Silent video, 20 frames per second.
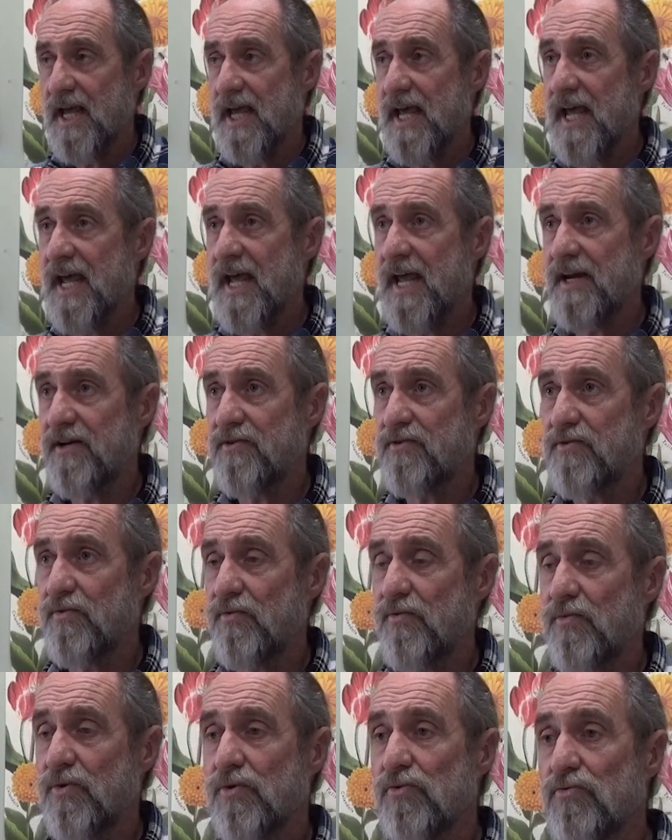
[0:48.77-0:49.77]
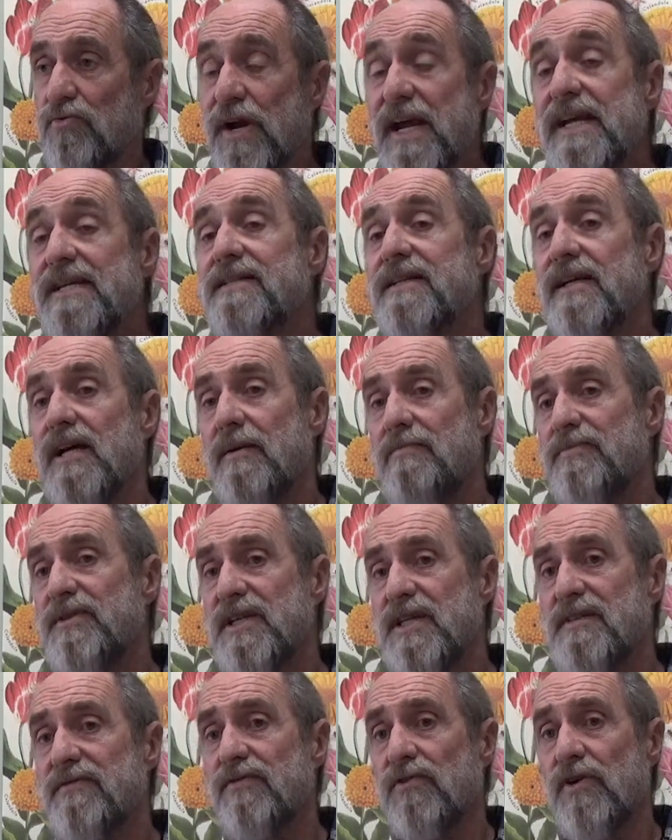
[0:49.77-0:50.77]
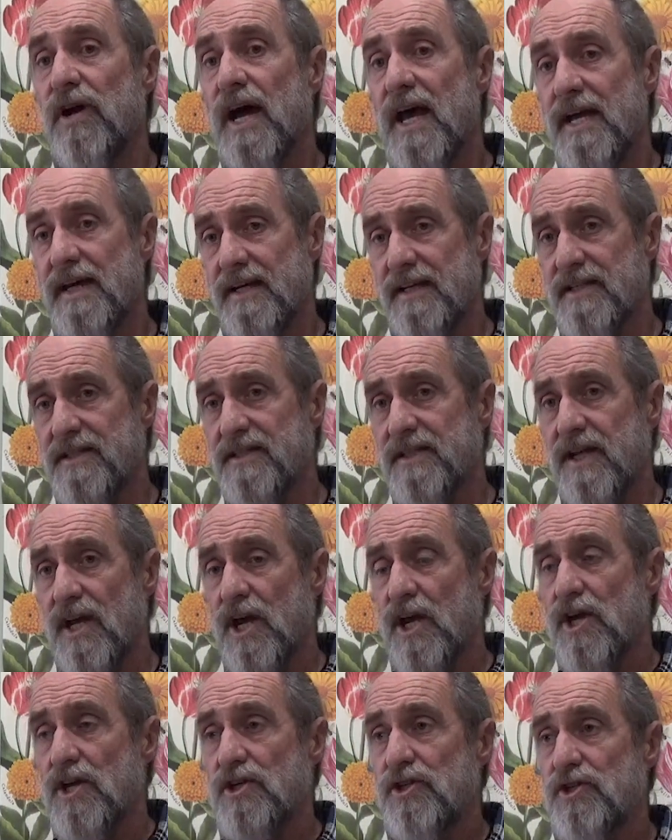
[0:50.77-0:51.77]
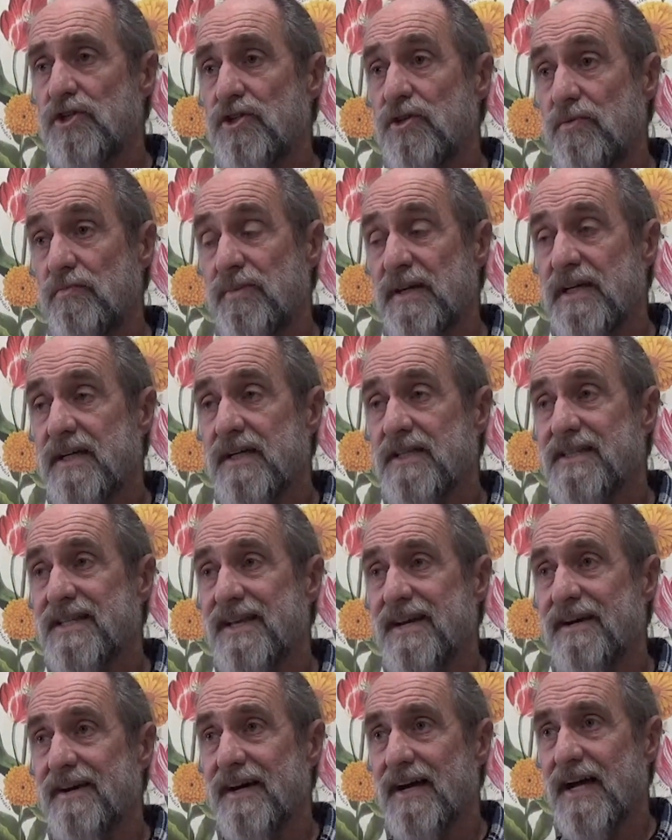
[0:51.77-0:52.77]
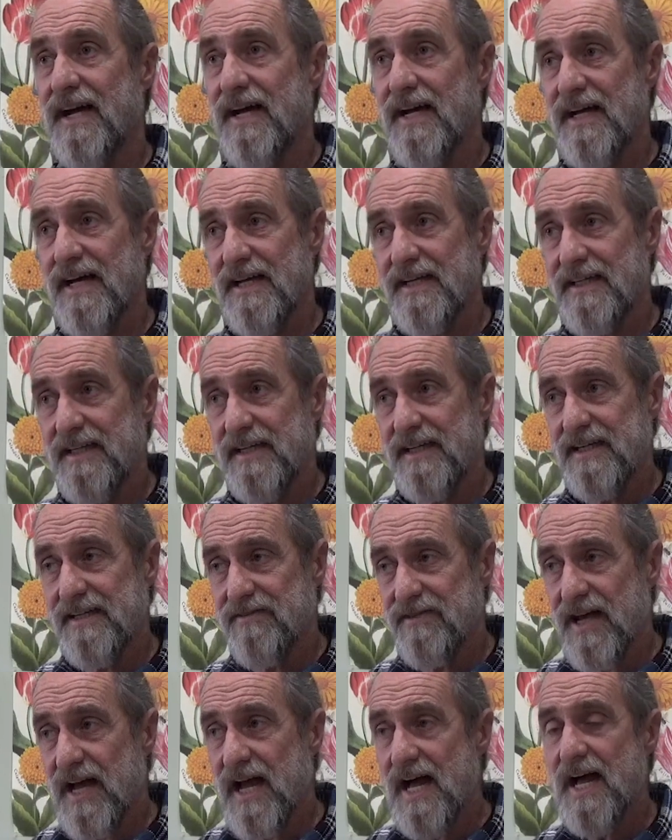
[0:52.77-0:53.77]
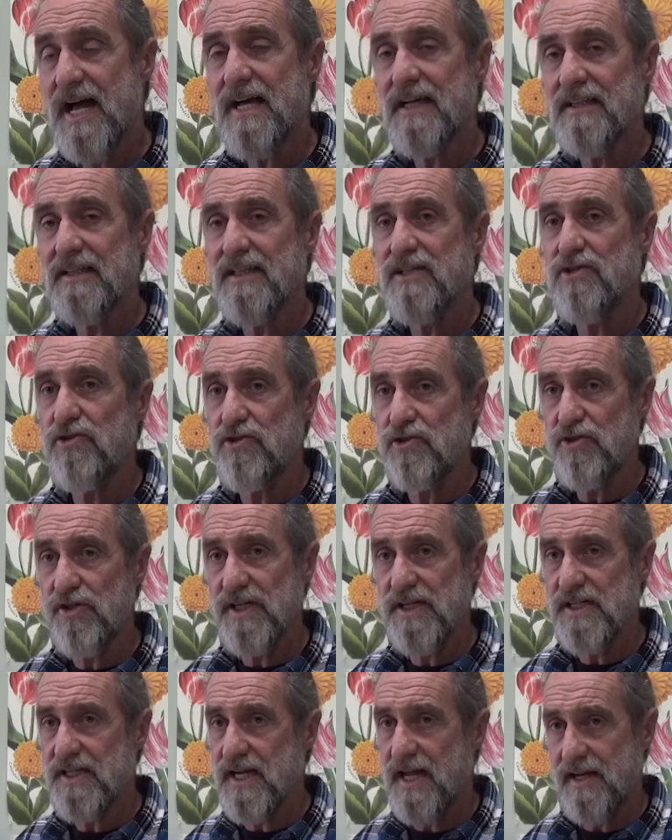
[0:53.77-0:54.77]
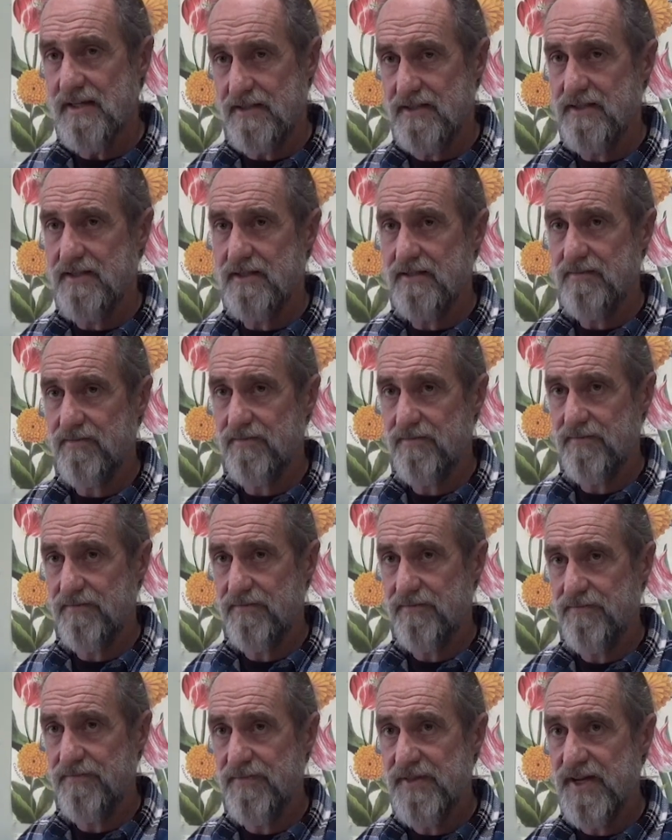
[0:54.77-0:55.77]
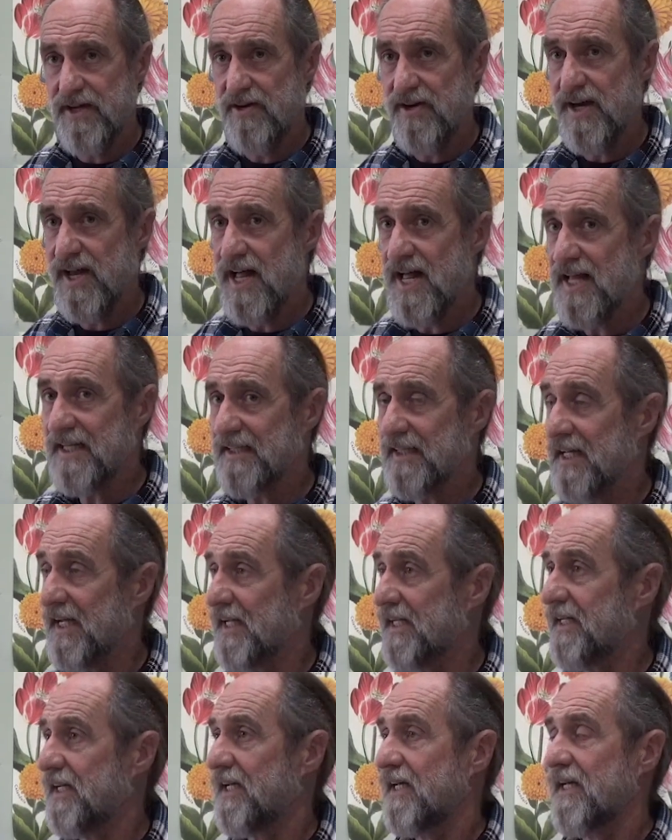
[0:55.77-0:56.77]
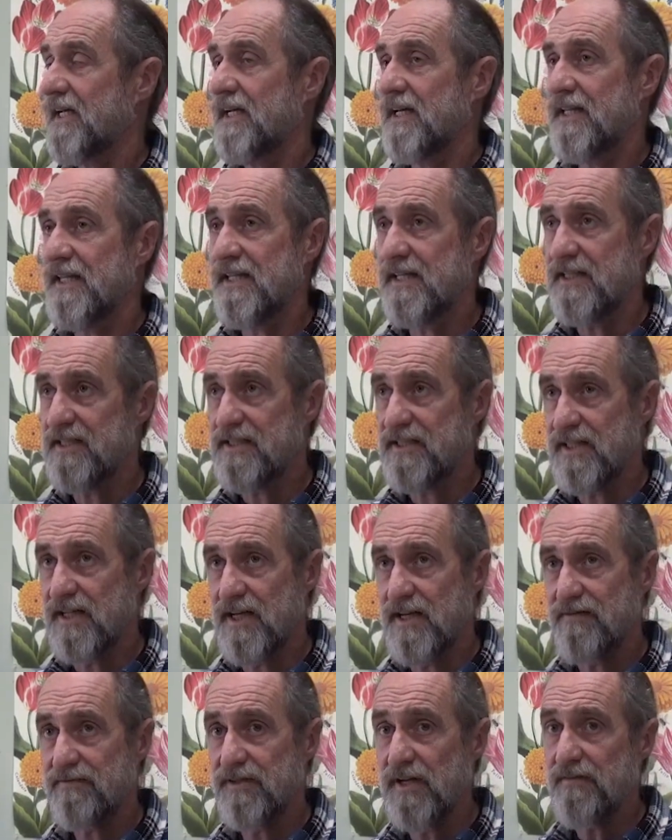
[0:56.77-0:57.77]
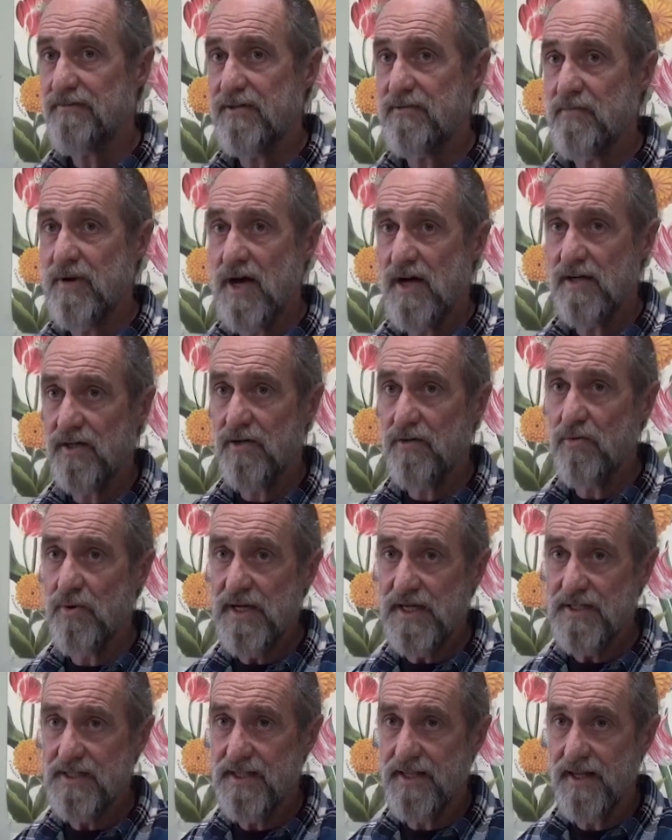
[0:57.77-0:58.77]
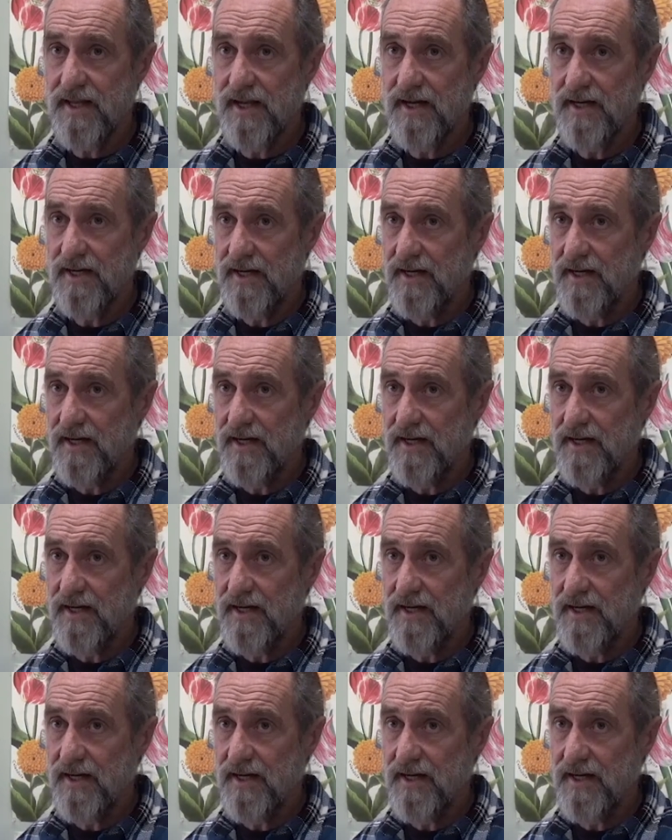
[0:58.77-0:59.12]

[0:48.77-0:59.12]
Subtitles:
and we're raising up these varieties because they're highly nutrient dense. They're not like these fluffy modern wheats that